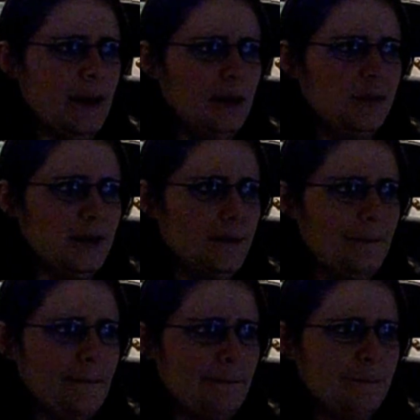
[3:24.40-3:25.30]
I
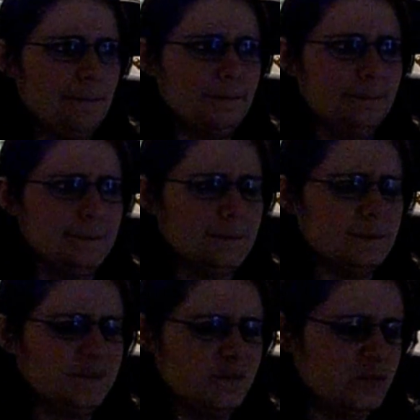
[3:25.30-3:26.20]
mean,
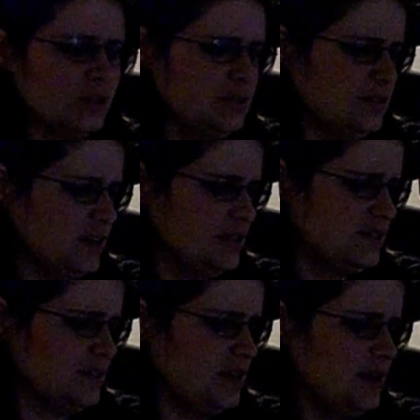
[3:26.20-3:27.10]
it's like
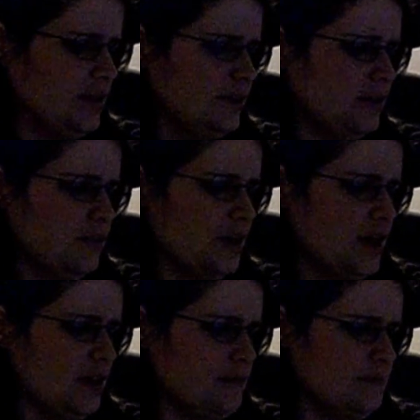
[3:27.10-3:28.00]
saying
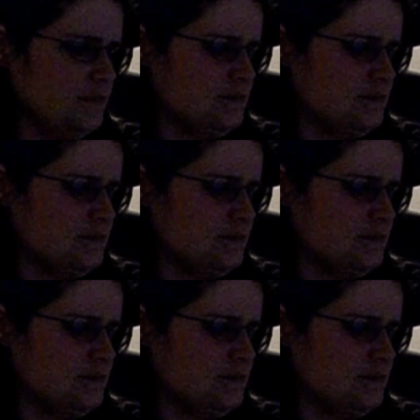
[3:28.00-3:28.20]
that